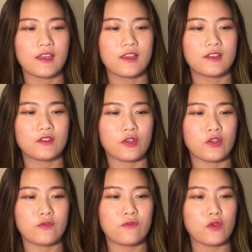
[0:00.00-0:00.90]
So a
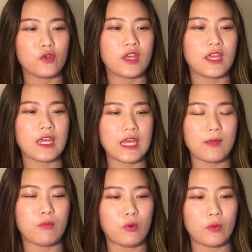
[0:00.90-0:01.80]
few
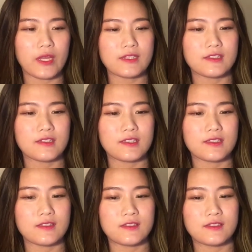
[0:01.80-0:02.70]
key points in
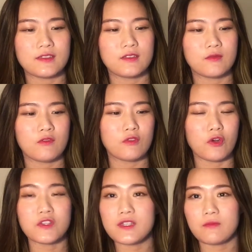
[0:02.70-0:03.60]
this
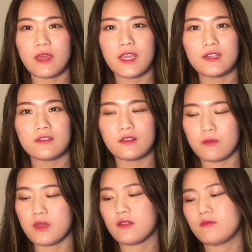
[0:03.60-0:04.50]
notes I made. I
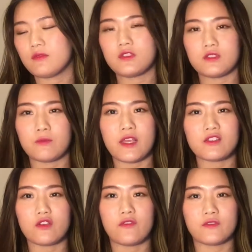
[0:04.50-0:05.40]
mean, just based
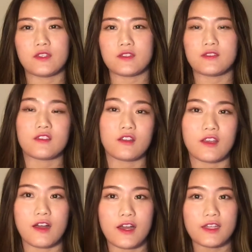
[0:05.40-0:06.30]
off this study
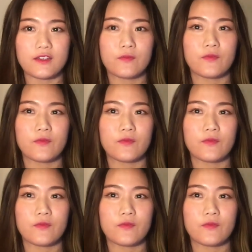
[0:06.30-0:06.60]
guide.